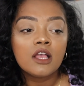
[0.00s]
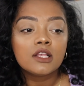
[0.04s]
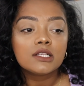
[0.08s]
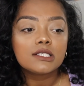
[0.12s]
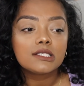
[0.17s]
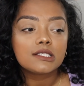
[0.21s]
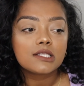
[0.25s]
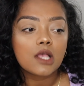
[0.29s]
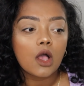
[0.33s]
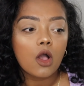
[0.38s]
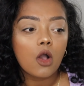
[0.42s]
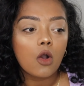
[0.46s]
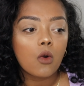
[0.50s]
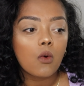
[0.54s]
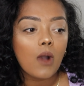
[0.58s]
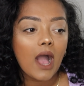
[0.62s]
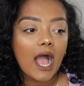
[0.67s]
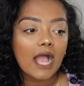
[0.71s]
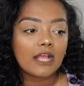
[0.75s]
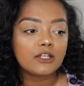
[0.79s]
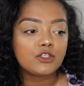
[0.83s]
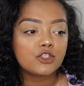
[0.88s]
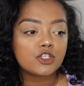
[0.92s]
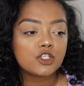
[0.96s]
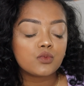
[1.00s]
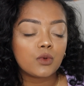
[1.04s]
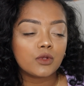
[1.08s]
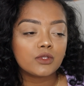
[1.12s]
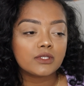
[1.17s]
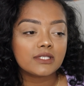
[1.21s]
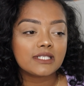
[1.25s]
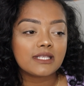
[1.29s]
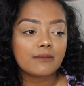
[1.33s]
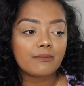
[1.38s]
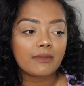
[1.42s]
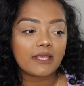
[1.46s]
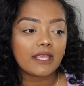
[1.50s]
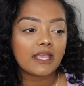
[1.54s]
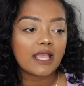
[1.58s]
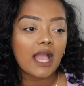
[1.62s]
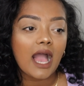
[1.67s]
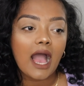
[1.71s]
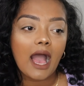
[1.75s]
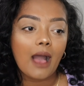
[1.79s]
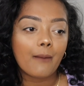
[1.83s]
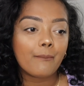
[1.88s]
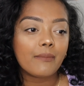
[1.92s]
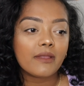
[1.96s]
So I just want to be
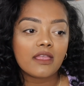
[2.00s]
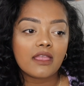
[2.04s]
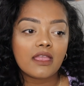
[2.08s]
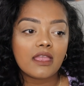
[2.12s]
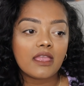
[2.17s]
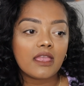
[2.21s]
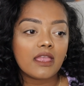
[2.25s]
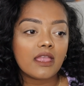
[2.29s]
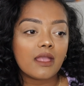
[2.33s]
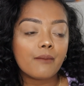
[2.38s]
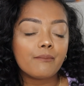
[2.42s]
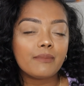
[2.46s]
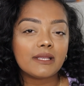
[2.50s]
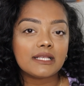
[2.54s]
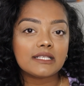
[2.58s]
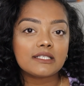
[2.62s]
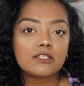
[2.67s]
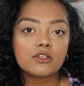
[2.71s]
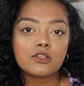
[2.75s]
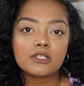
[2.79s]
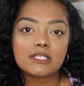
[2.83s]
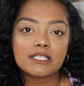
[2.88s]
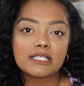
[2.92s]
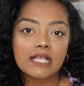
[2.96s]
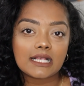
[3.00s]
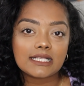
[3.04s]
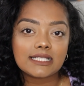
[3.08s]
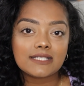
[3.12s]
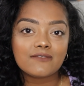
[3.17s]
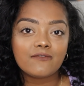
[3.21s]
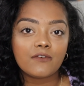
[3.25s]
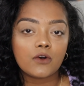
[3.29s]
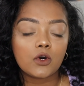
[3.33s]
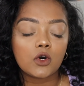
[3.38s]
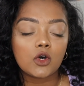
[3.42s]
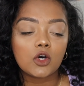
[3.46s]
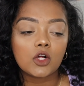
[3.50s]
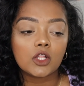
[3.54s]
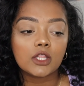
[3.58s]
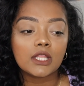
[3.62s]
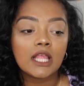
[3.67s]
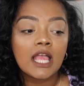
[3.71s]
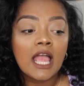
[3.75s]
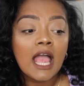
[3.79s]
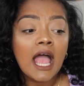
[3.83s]
happy, be successful,